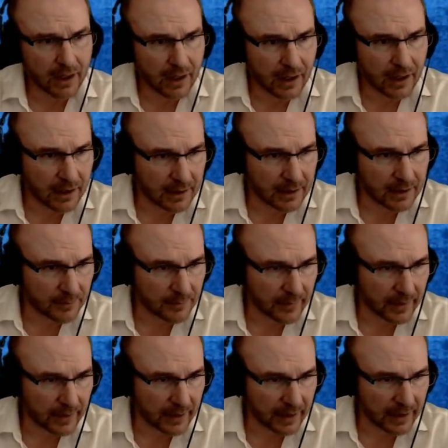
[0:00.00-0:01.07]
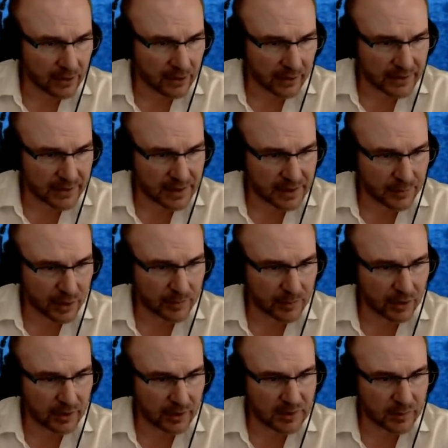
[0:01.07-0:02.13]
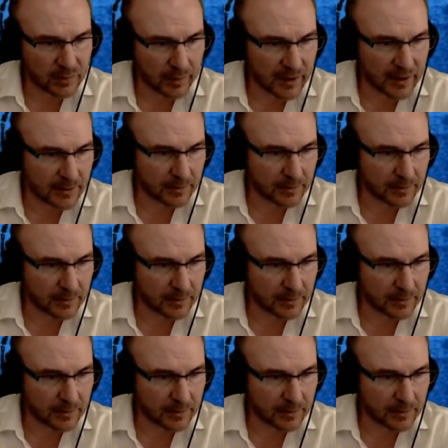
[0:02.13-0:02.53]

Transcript: Um, and all this in purple is mime